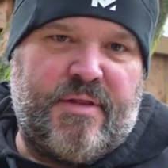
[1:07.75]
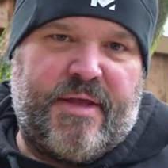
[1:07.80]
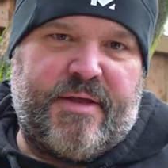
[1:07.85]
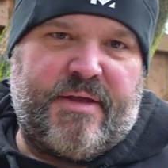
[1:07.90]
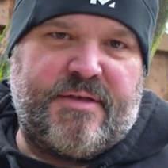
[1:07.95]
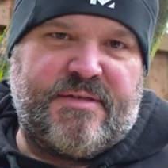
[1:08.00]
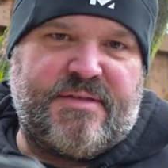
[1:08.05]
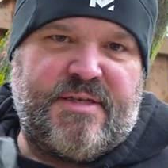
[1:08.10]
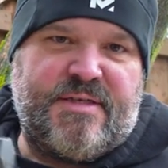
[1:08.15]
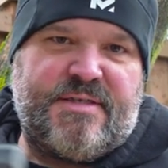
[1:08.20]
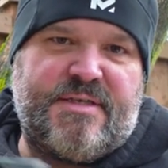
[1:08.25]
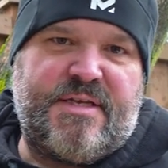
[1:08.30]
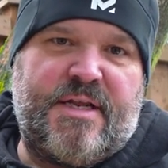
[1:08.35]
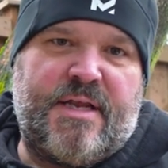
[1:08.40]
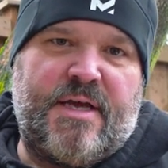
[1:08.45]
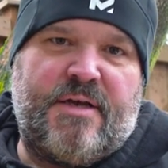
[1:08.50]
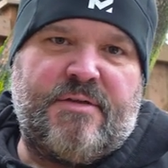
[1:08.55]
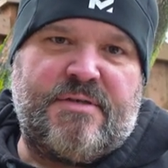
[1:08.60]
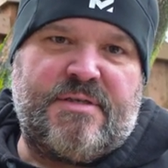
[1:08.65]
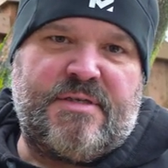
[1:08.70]
like a 16
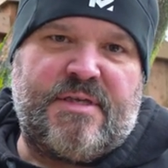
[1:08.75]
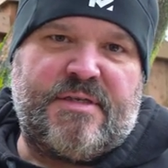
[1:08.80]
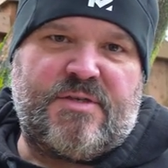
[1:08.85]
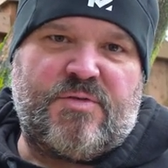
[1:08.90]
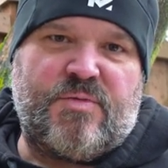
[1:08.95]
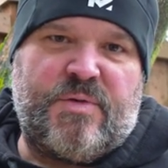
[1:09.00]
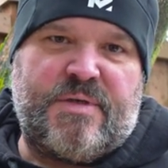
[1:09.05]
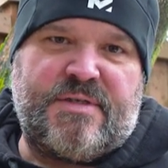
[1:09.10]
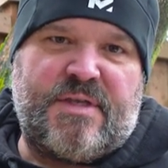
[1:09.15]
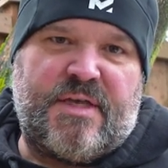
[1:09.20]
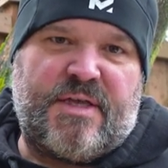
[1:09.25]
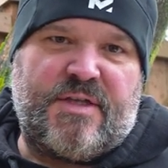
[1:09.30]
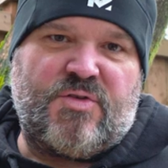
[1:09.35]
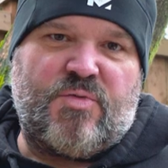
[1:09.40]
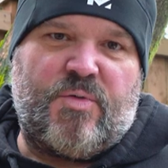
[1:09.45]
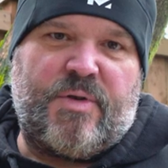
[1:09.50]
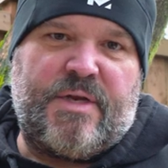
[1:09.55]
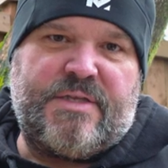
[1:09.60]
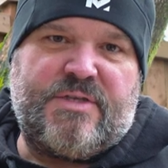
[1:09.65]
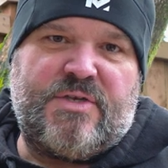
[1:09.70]
ounce that swings like a
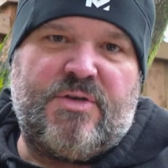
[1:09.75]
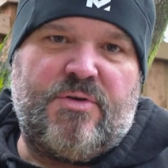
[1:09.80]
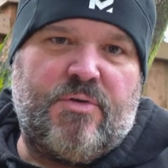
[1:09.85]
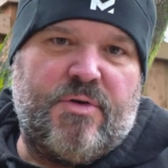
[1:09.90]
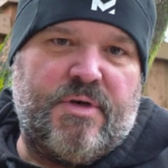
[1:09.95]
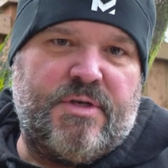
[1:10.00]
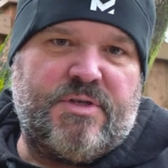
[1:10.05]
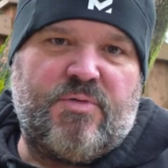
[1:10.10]
22 or